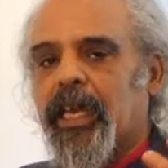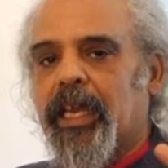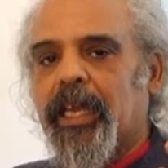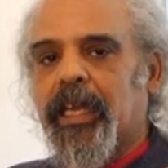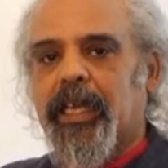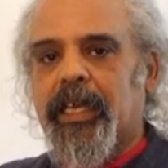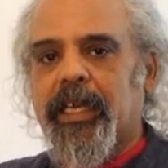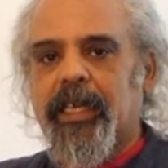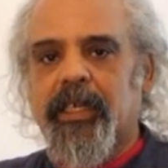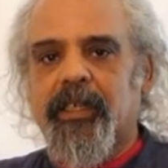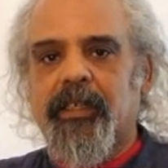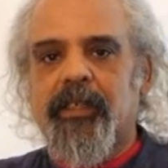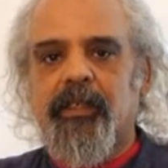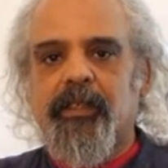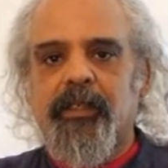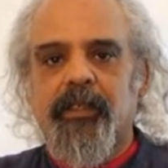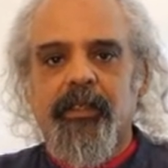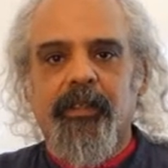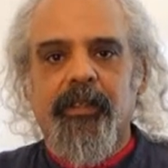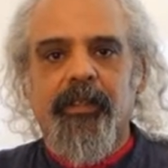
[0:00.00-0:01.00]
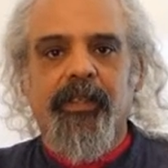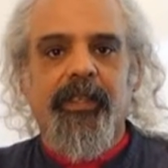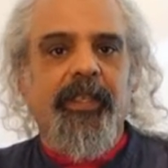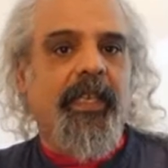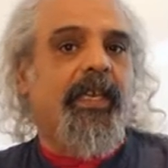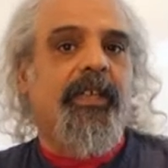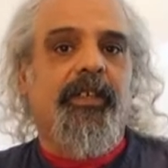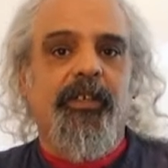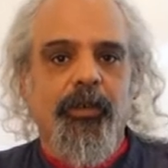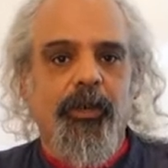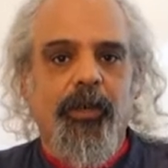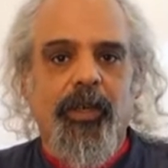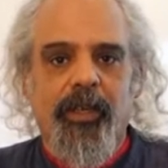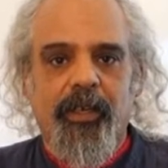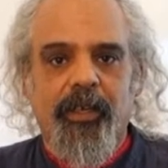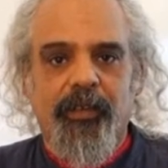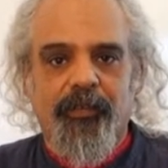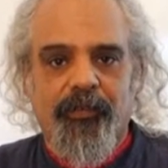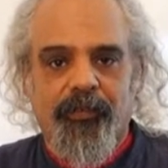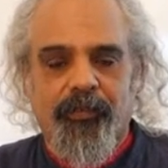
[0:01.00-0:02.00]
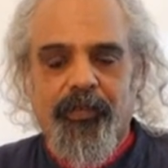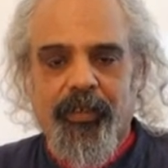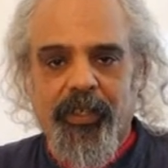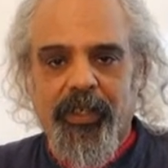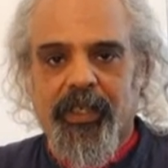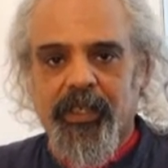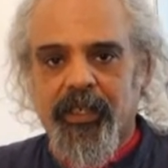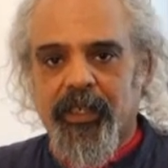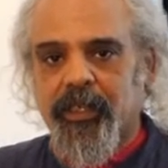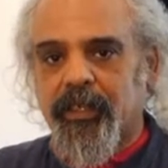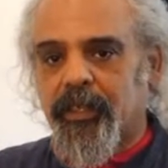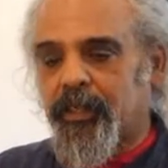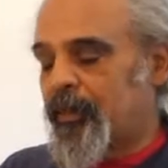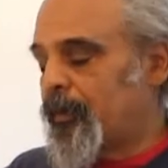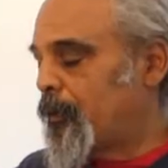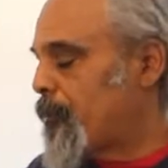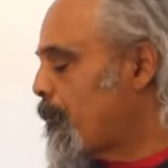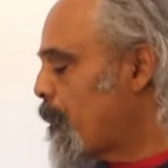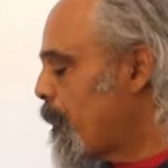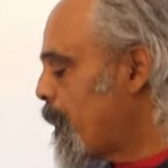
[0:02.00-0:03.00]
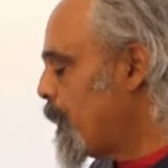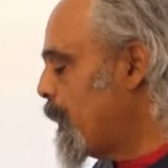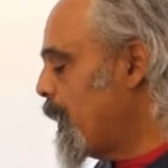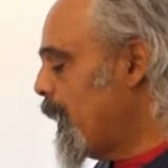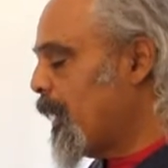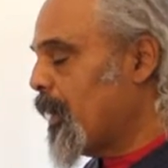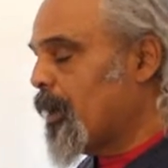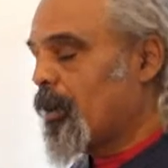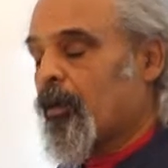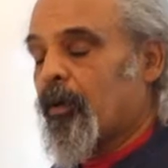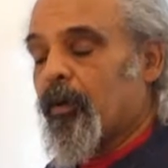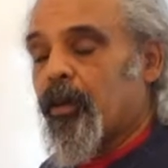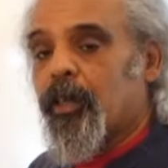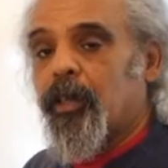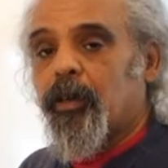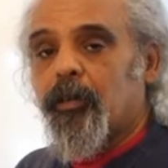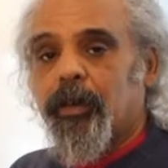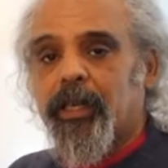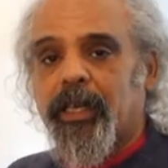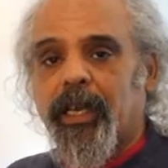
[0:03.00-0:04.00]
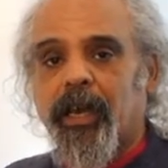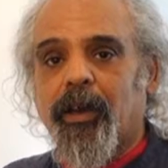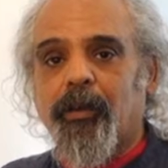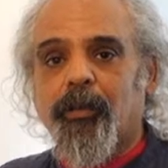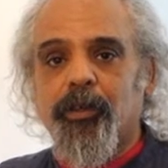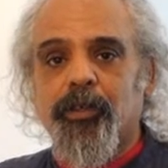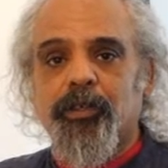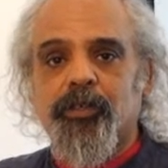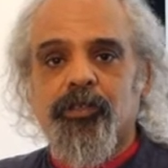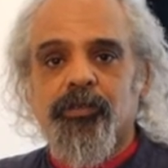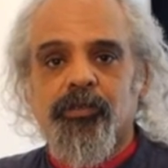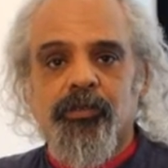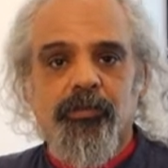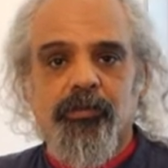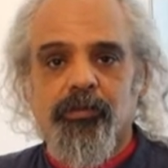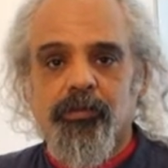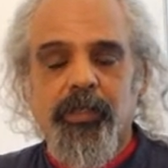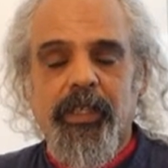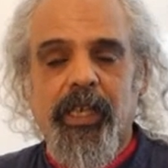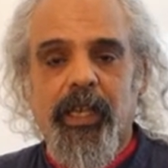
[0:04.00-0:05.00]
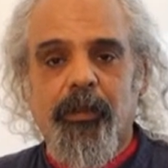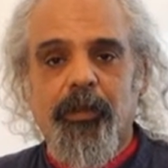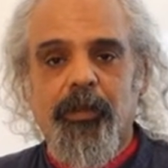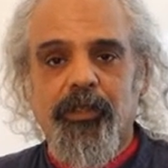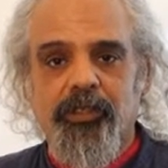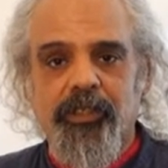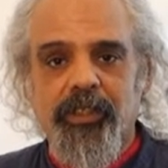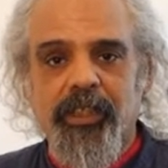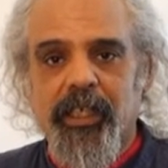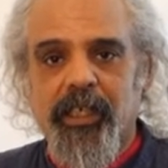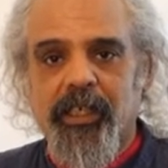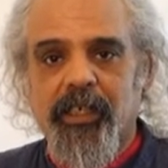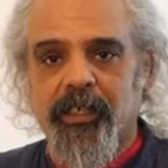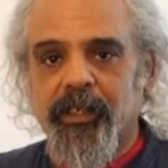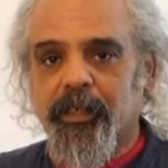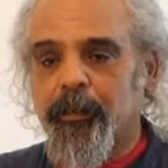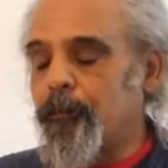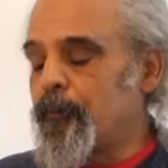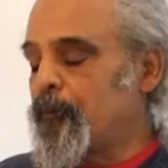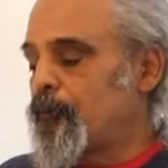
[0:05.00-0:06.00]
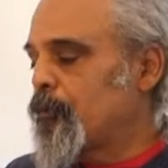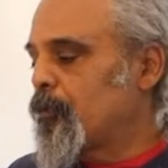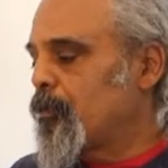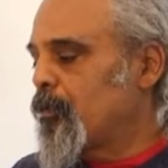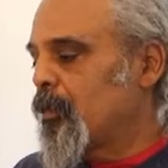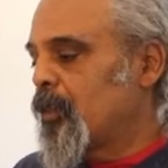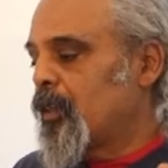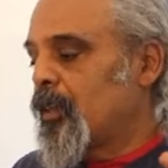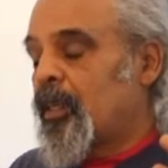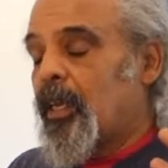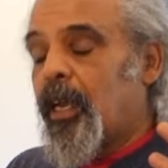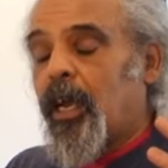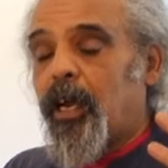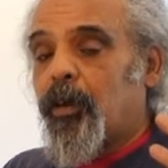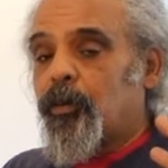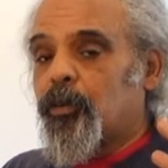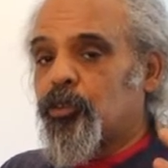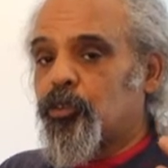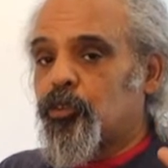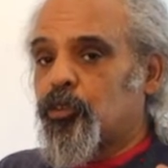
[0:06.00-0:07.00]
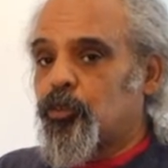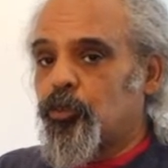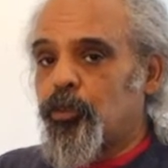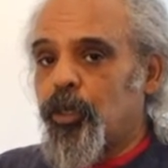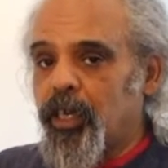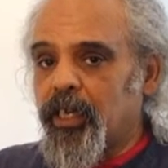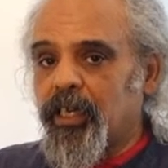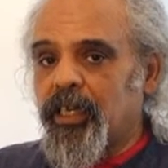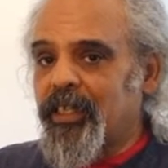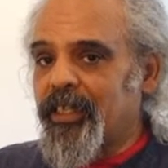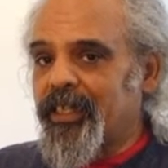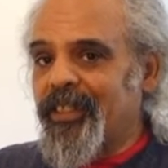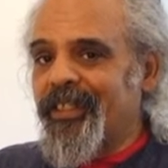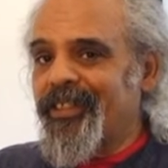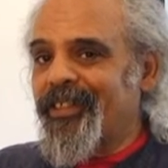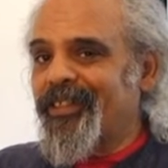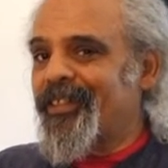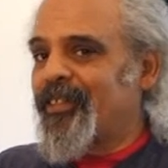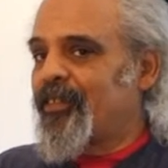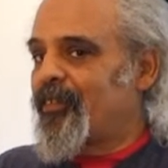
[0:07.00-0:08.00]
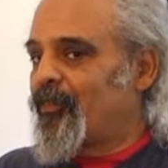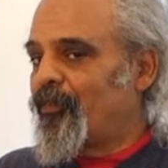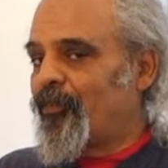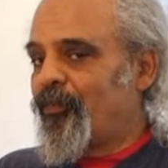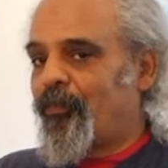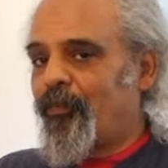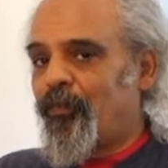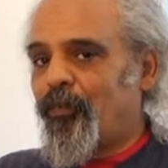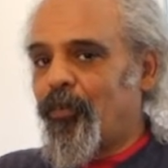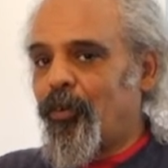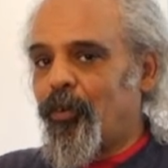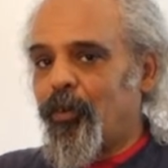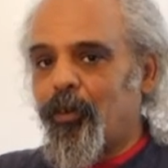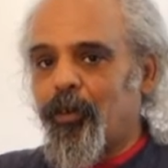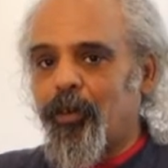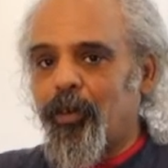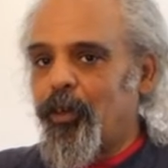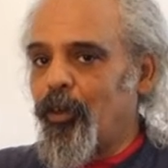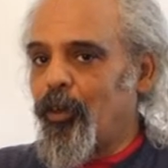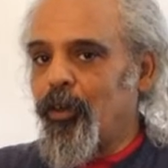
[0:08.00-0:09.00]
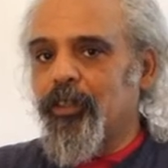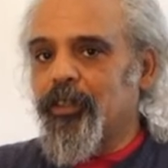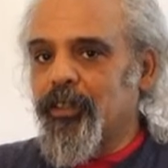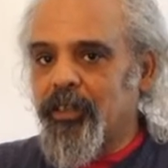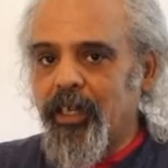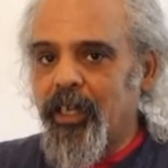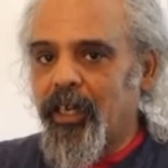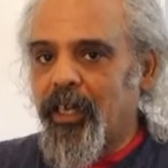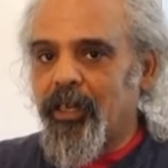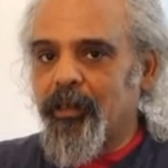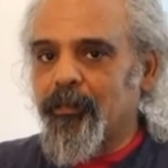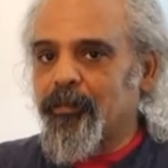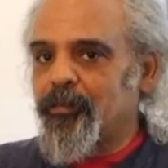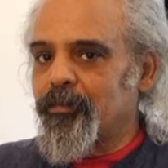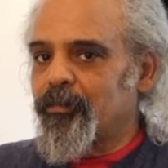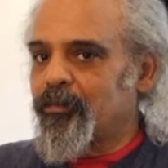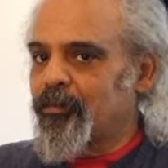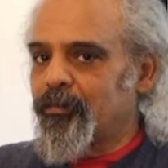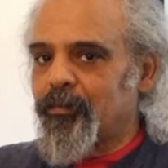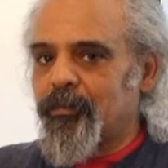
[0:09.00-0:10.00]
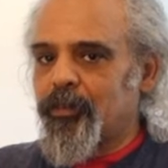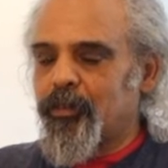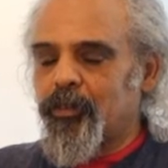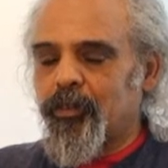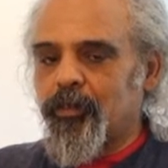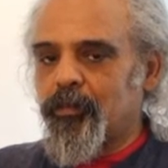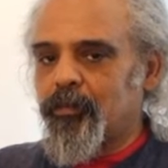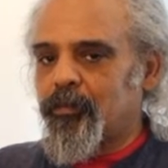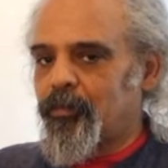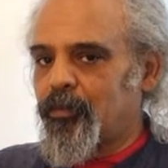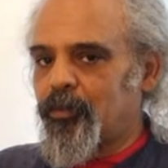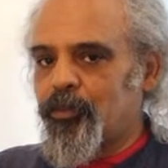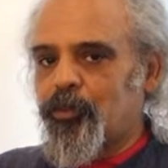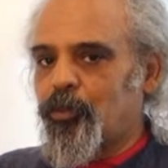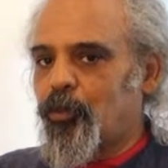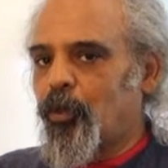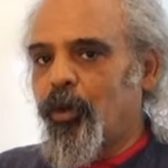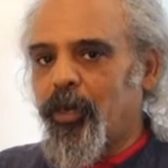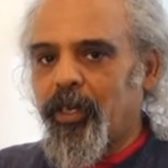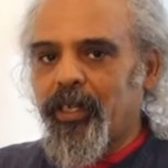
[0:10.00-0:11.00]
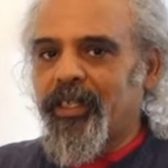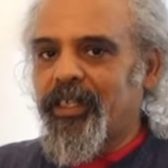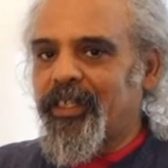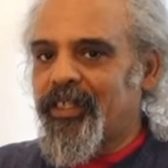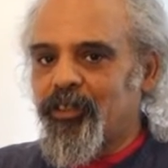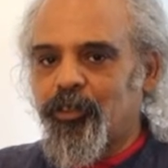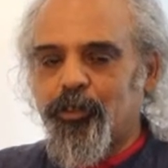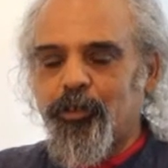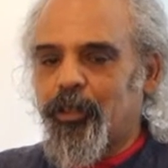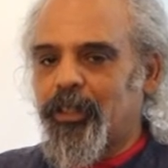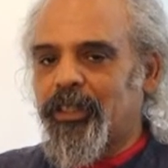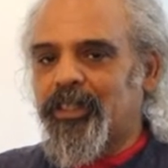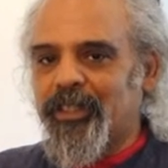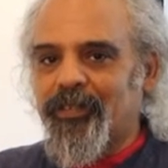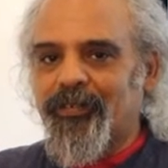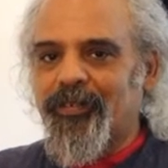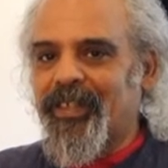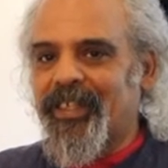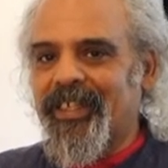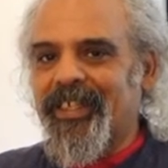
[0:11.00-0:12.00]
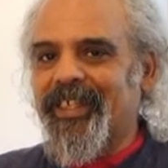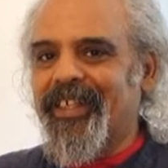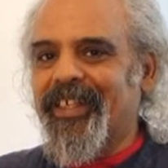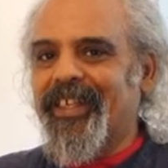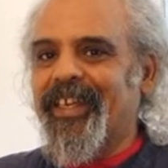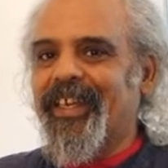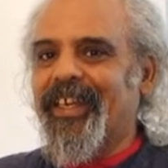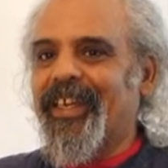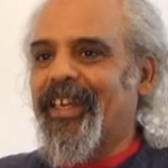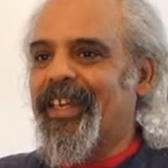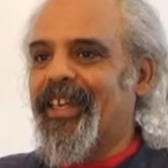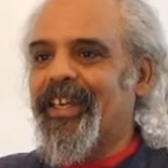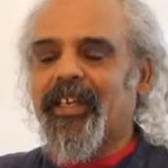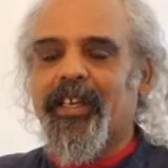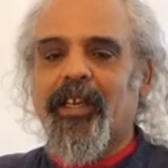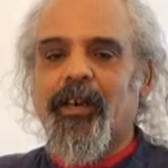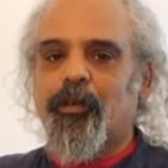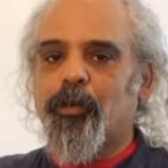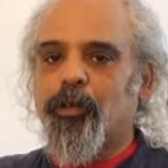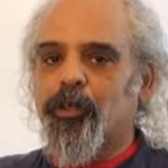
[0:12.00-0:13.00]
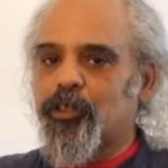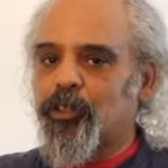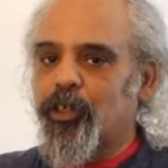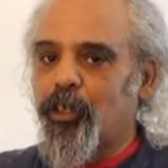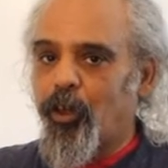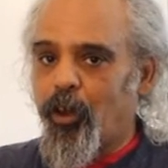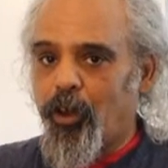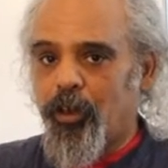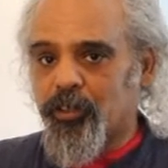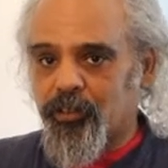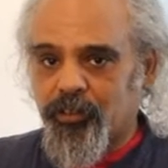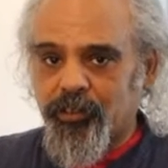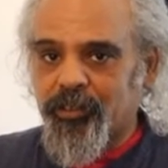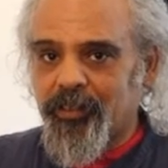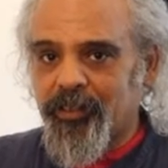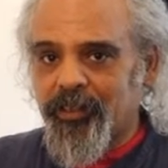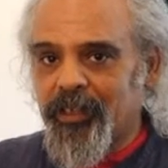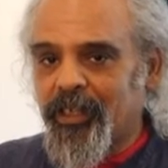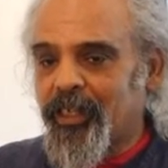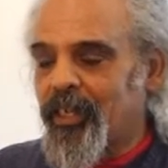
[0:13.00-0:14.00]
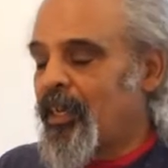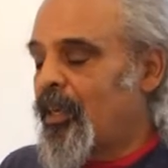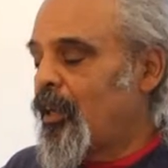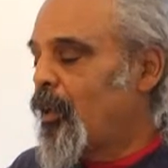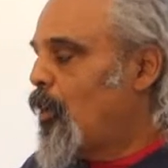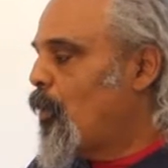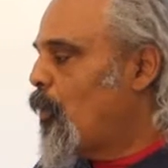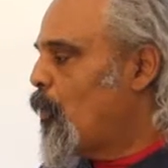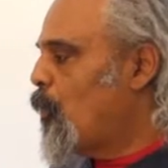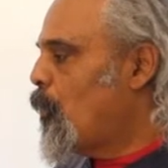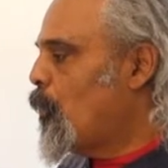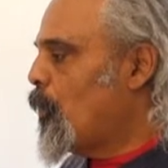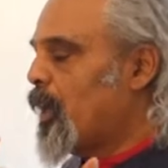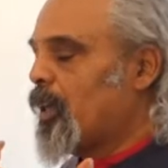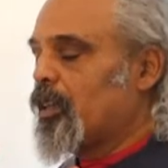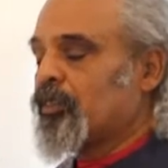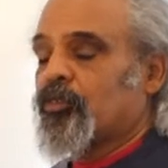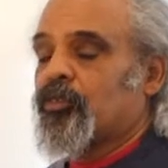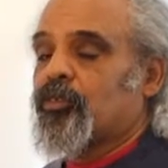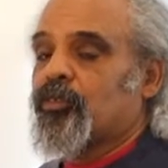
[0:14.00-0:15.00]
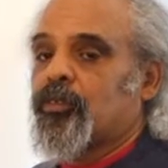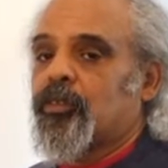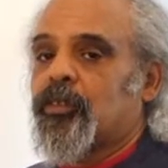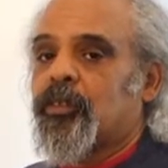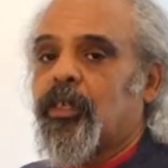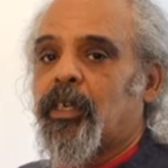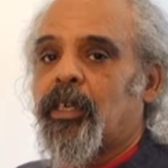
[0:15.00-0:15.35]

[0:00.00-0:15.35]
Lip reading: and then you are free. Now, when I was young, I was struggling for a long time drawing intuitively, and I was lost. Once